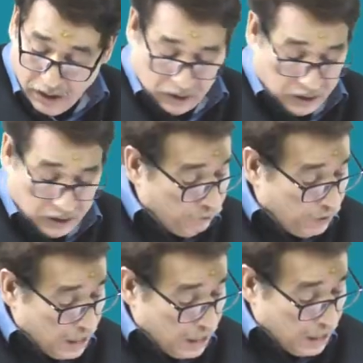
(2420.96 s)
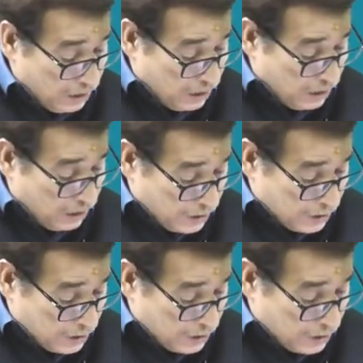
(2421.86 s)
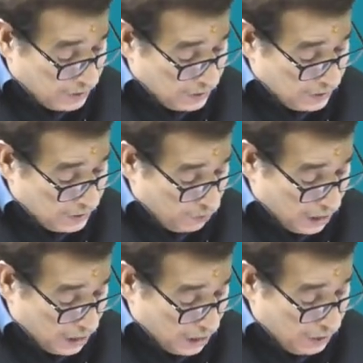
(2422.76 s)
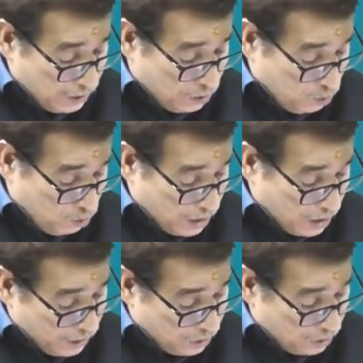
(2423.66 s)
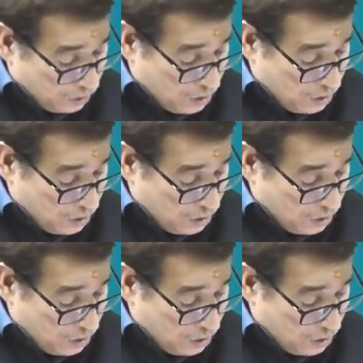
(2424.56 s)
Then we have been given expenses. You will write here to cash.